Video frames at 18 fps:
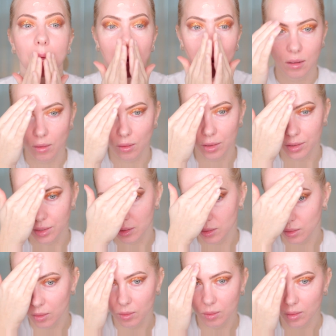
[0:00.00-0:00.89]

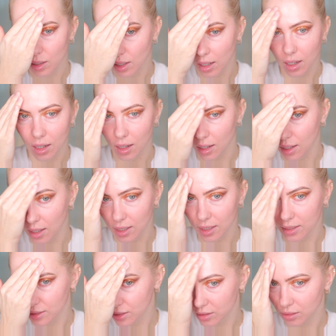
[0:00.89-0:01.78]
Although
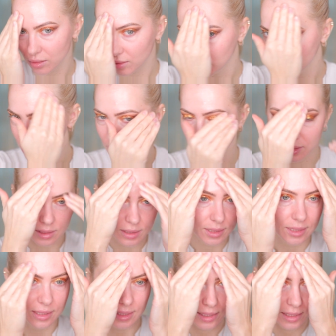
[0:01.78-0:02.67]
I don't
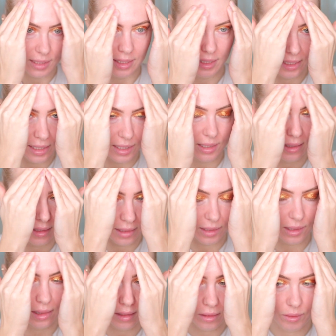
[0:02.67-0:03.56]
see a
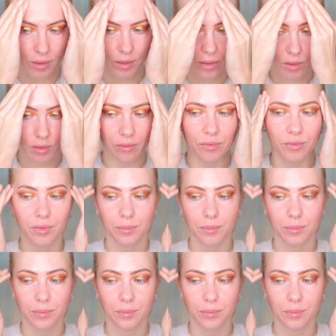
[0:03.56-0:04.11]
lot of